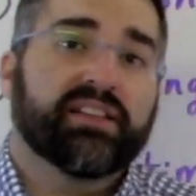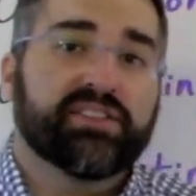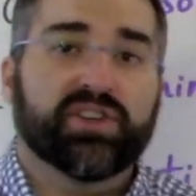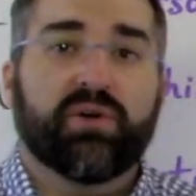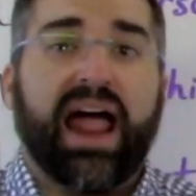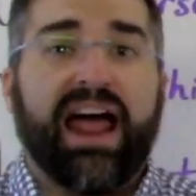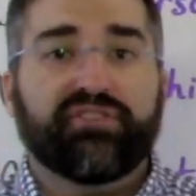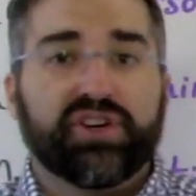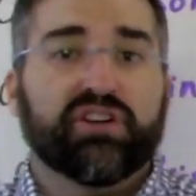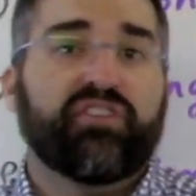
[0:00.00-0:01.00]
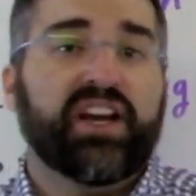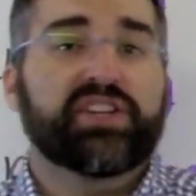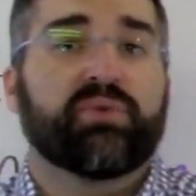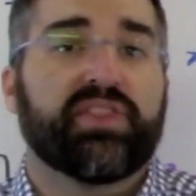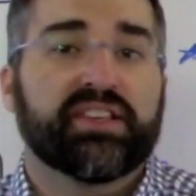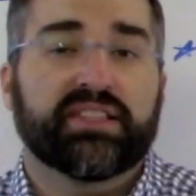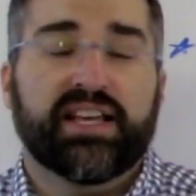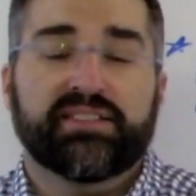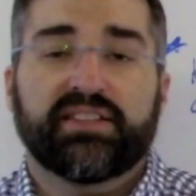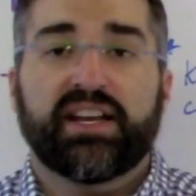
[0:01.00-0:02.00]
So after you're finished with this
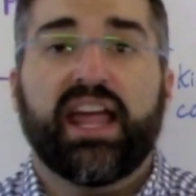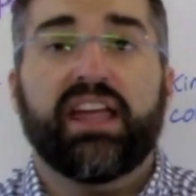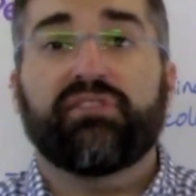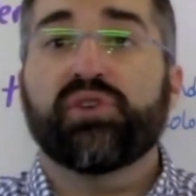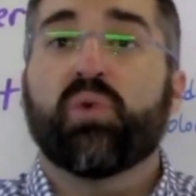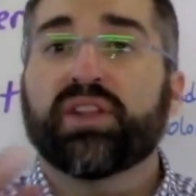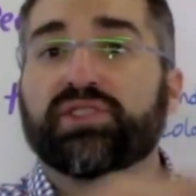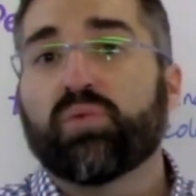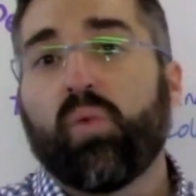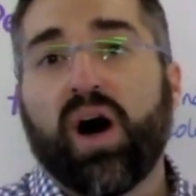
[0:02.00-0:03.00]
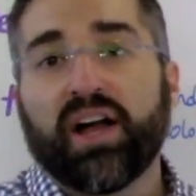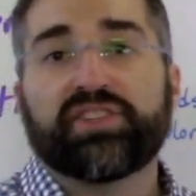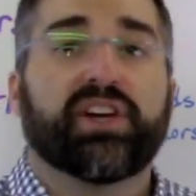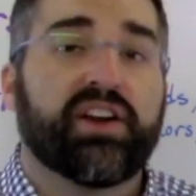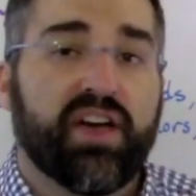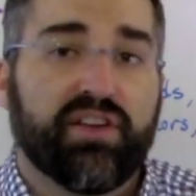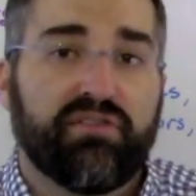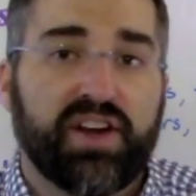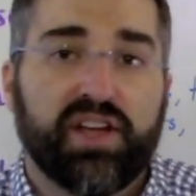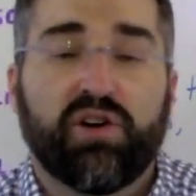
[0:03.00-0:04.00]
lesson today, if you want to watch another
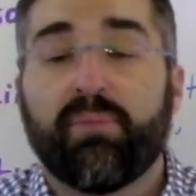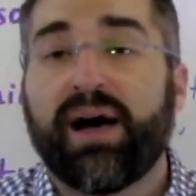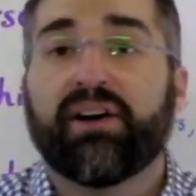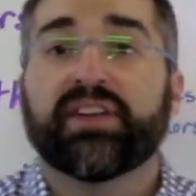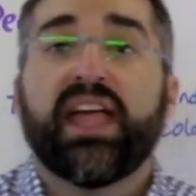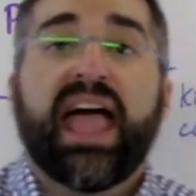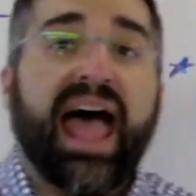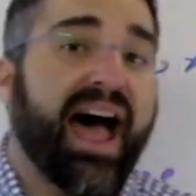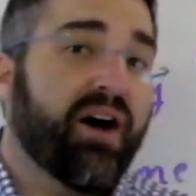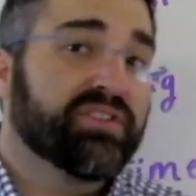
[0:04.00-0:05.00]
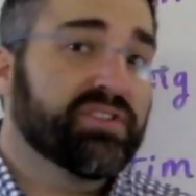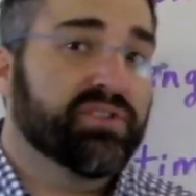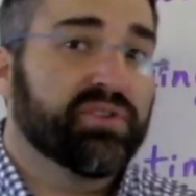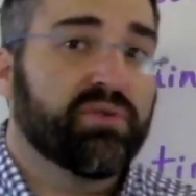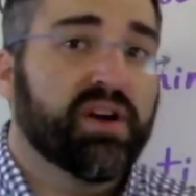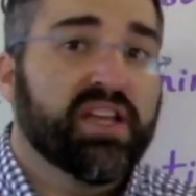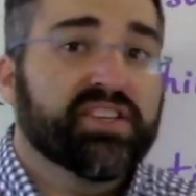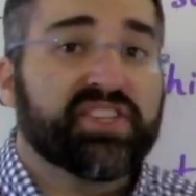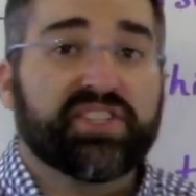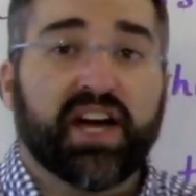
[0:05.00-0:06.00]
video about how to
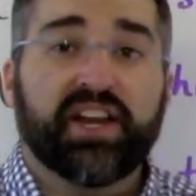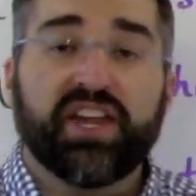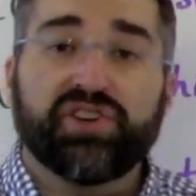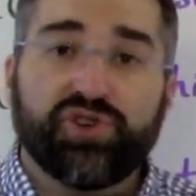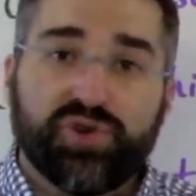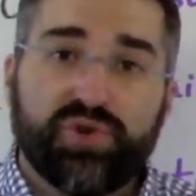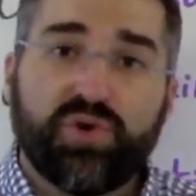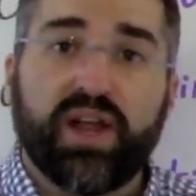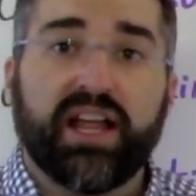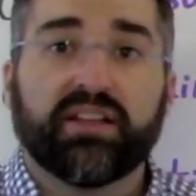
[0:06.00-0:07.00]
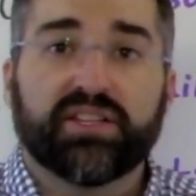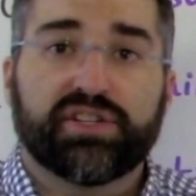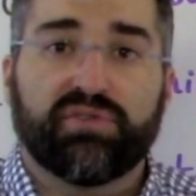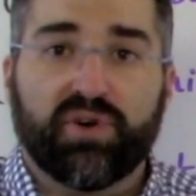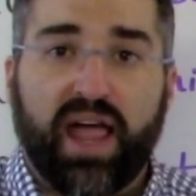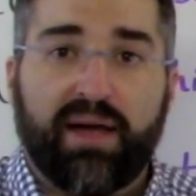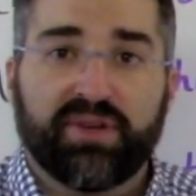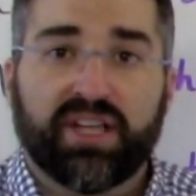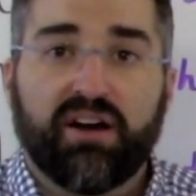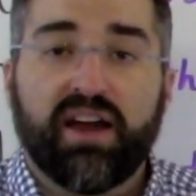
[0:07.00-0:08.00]
study new English
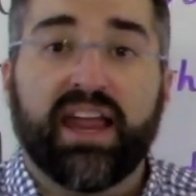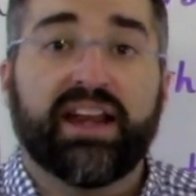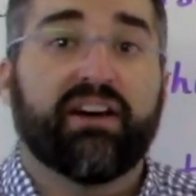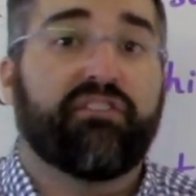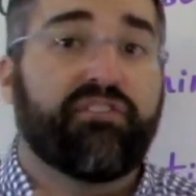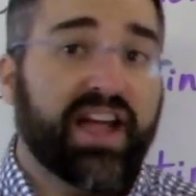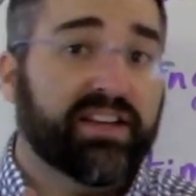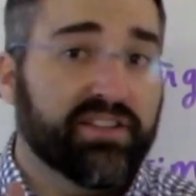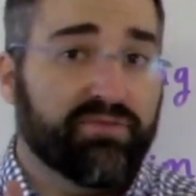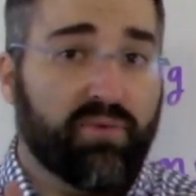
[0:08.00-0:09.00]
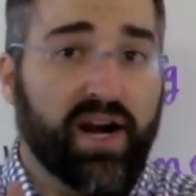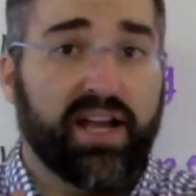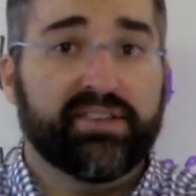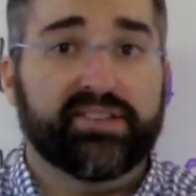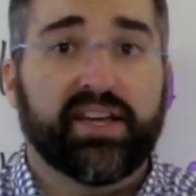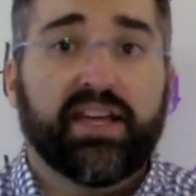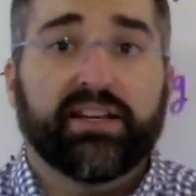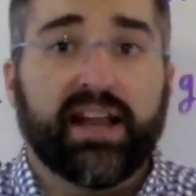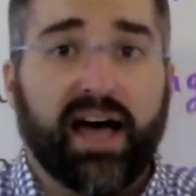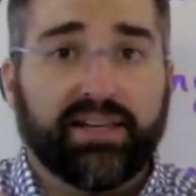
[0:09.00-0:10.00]
vocabulary in effective ways,
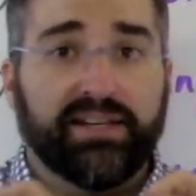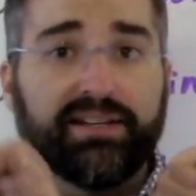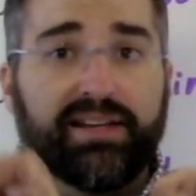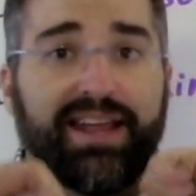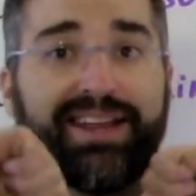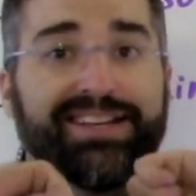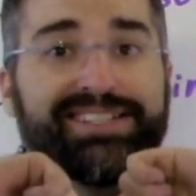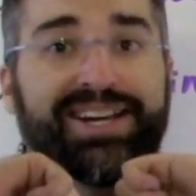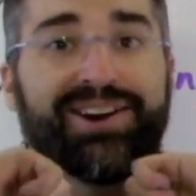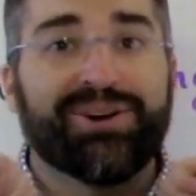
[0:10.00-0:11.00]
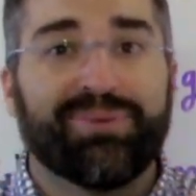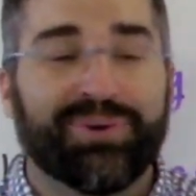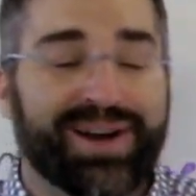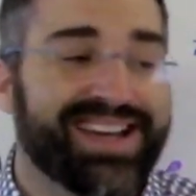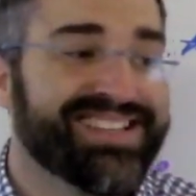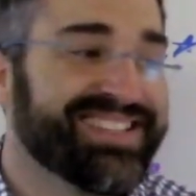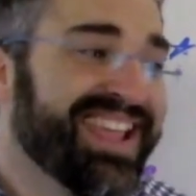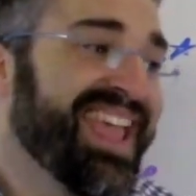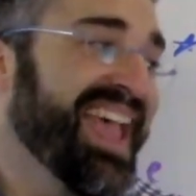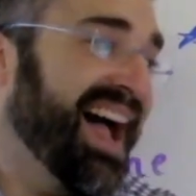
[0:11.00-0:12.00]
not in terrible ways,
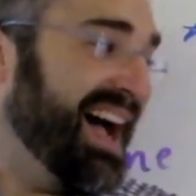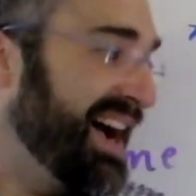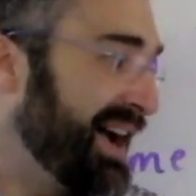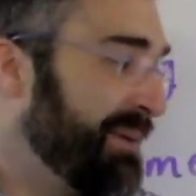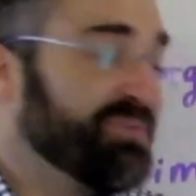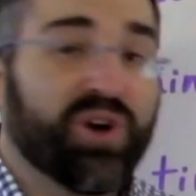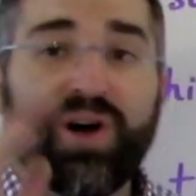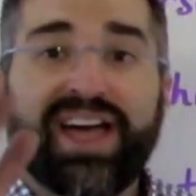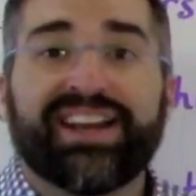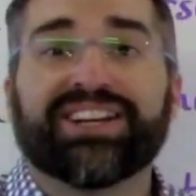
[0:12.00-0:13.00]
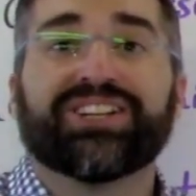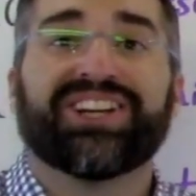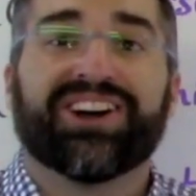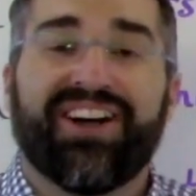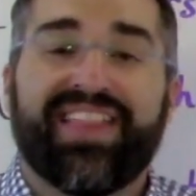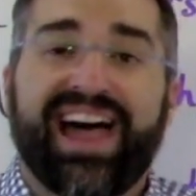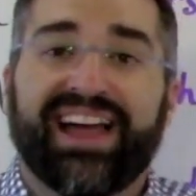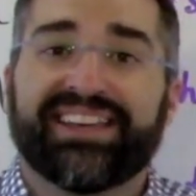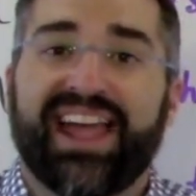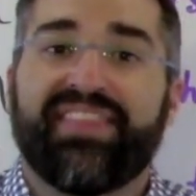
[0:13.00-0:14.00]
go ahead and click on
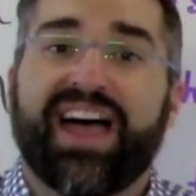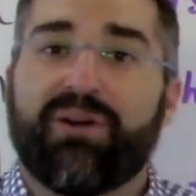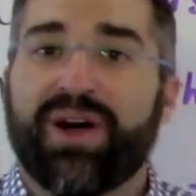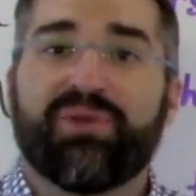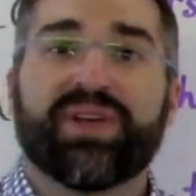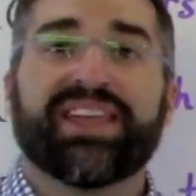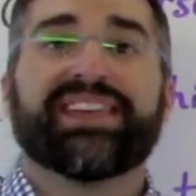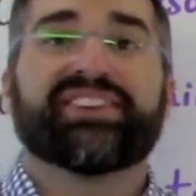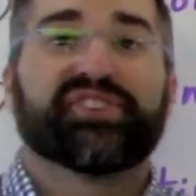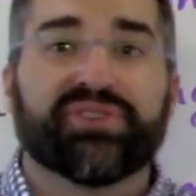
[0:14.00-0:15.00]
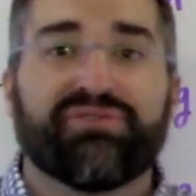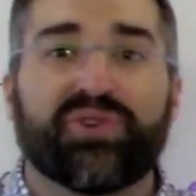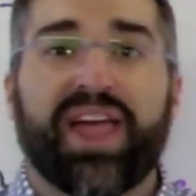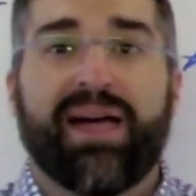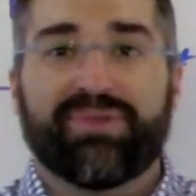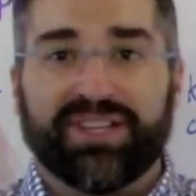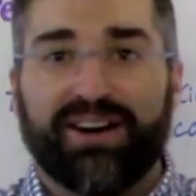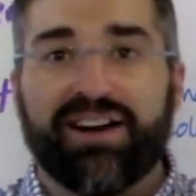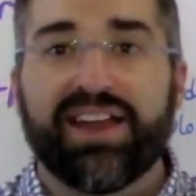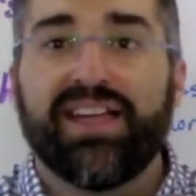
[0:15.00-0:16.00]
that, and that way we can get your
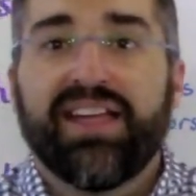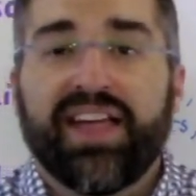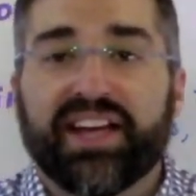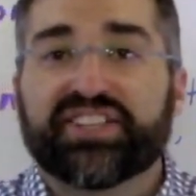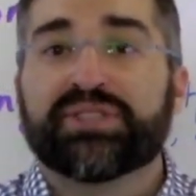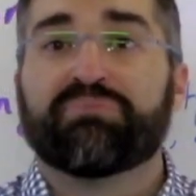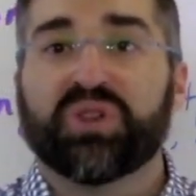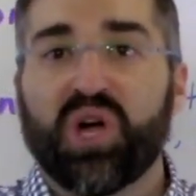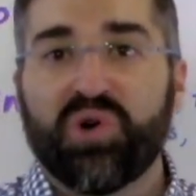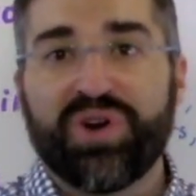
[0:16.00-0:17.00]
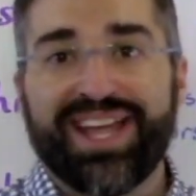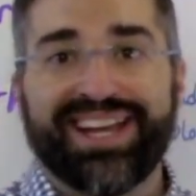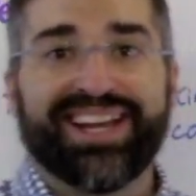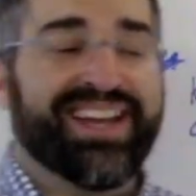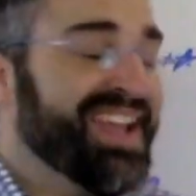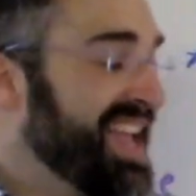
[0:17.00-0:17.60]
vocabulary exploding.